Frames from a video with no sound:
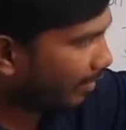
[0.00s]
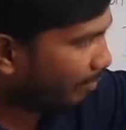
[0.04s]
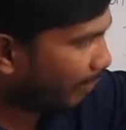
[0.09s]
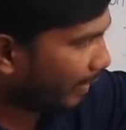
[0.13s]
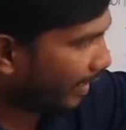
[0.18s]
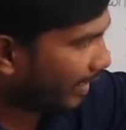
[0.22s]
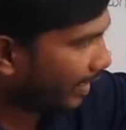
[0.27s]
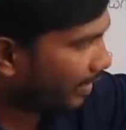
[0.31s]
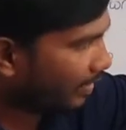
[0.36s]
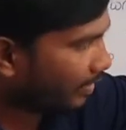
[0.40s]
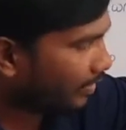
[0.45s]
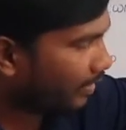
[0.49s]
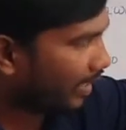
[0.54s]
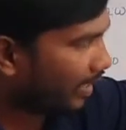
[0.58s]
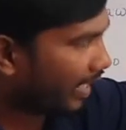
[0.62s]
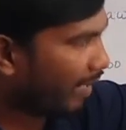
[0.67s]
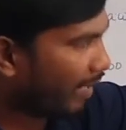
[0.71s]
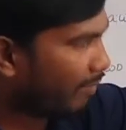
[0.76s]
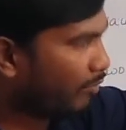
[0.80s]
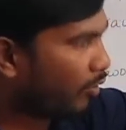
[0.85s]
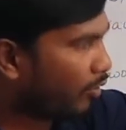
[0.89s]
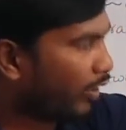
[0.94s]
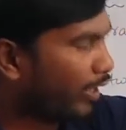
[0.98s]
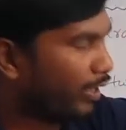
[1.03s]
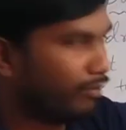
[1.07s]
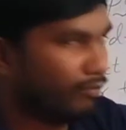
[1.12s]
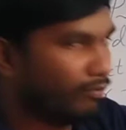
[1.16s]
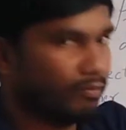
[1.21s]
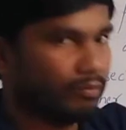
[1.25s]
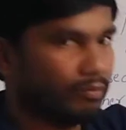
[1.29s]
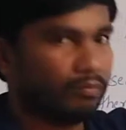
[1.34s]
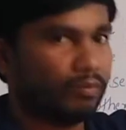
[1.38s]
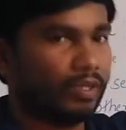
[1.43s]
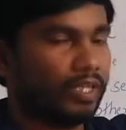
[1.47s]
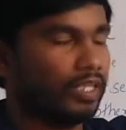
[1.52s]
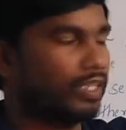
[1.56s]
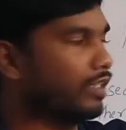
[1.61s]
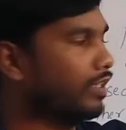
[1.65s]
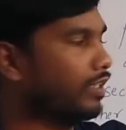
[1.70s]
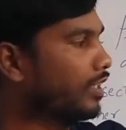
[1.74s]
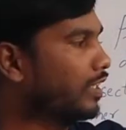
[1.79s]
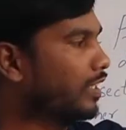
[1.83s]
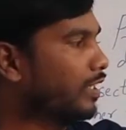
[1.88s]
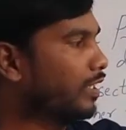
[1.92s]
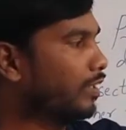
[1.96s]
I am drawing one
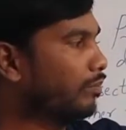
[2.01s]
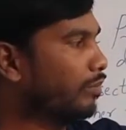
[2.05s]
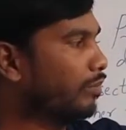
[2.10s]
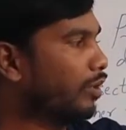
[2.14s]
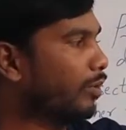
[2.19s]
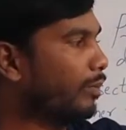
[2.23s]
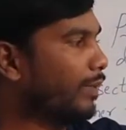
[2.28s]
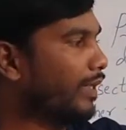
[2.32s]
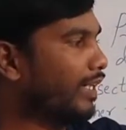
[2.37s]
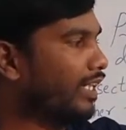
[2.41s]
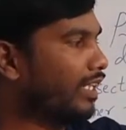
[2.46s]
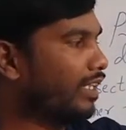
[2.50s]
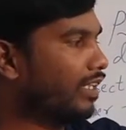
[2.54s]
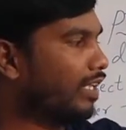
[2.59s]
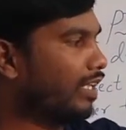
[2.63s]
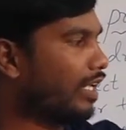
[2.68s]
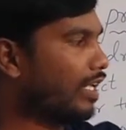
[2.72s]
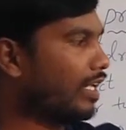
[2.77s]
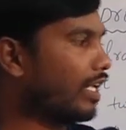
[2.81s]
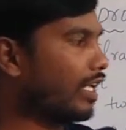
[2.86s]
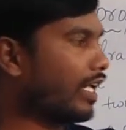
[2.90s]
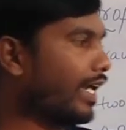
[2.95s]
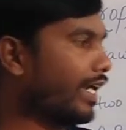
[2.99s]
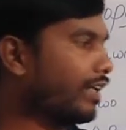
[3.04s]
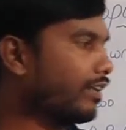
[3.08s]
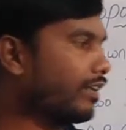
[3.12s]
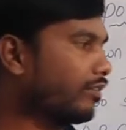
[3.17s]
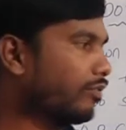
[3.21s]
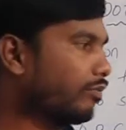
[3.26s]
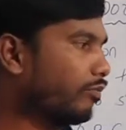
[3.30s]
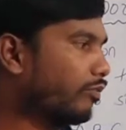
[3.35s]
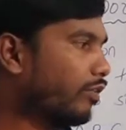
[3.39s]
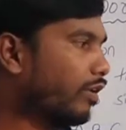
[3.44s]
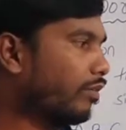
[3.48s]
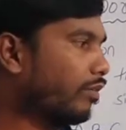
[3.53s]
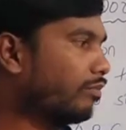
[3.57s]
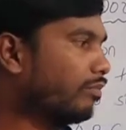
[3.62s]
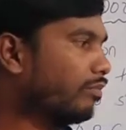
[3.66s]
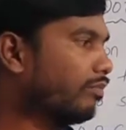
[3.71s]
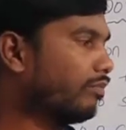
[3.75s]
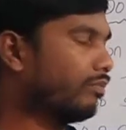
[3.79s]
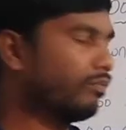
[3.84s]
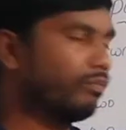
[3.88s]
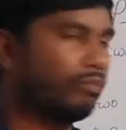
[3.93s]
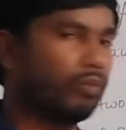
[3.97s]
perpendicular line from point
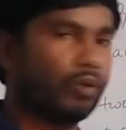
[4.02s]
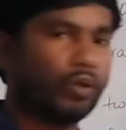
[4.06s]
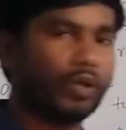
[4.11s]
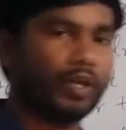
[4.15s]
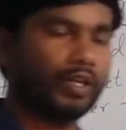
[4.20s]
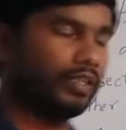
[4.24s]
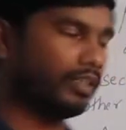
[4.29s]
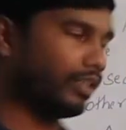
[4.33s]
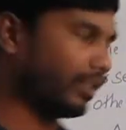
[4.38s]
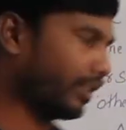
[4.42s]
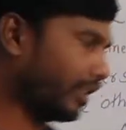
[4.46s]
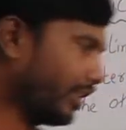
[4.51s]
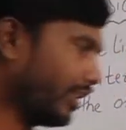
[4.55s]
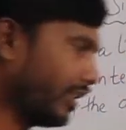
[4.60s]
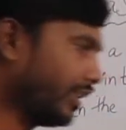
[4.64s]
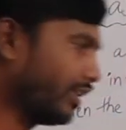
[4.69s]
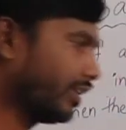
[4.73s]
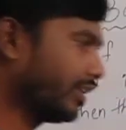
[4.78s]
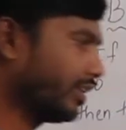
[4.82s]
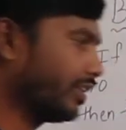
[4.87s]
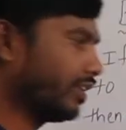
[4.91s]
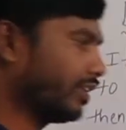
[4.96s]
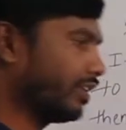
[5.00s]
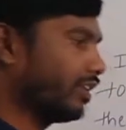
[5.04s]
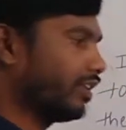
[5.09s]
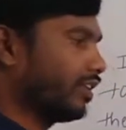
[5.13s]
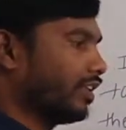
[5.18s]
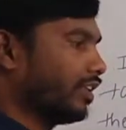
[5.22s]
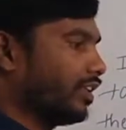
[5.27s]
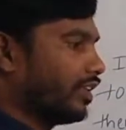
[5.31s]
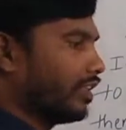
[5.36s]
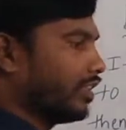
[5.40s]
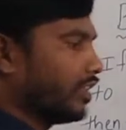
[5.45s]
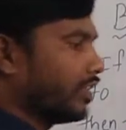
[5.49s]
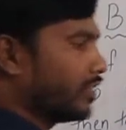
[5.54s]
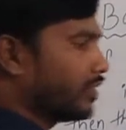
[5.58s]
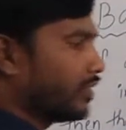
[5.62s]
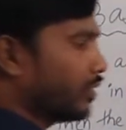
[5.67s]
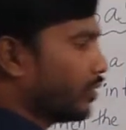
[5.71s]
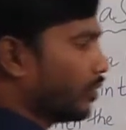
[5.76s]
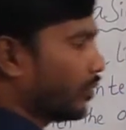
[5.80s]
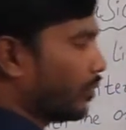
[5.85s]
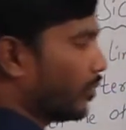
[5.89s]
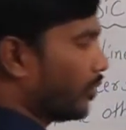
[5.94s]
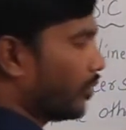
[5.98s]
E. So
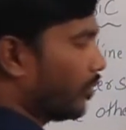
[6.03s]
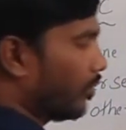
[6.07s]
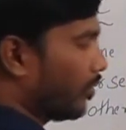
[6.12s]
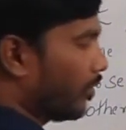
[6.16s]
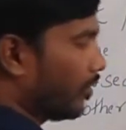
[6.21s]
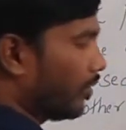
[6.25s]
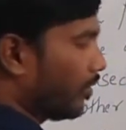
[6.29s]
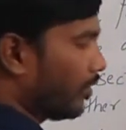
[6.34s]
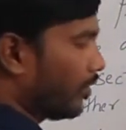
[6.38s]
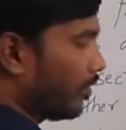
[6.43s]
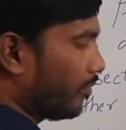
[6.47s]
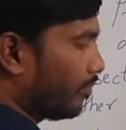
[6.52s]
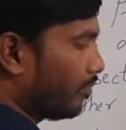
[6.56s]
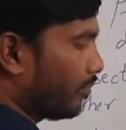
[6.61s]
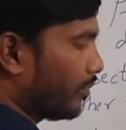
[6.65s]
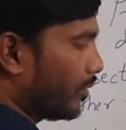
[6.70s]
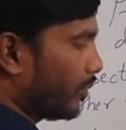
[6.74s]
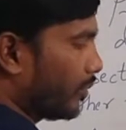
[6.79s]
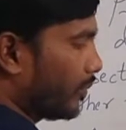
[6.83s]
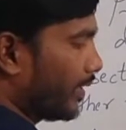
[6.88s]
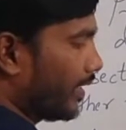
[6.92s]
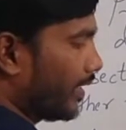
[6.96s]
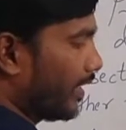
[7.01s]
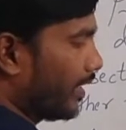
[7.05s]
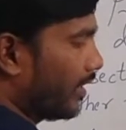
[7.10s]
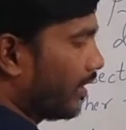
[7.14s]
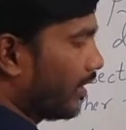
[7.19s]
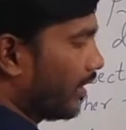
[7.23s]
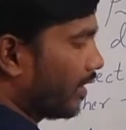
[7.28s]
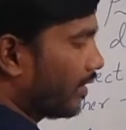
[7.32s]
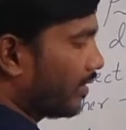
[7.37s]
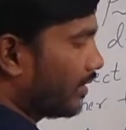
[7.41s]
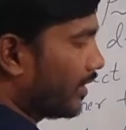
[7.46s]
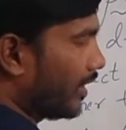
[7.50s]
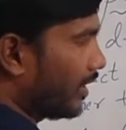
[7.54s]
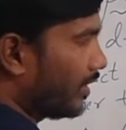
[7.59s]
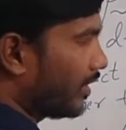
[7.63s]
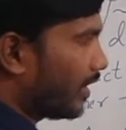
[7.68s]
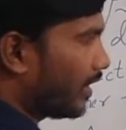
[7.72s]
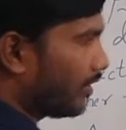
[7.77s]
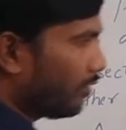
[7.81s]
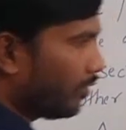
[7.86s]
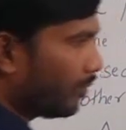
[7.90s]
perpendicular. Then that will become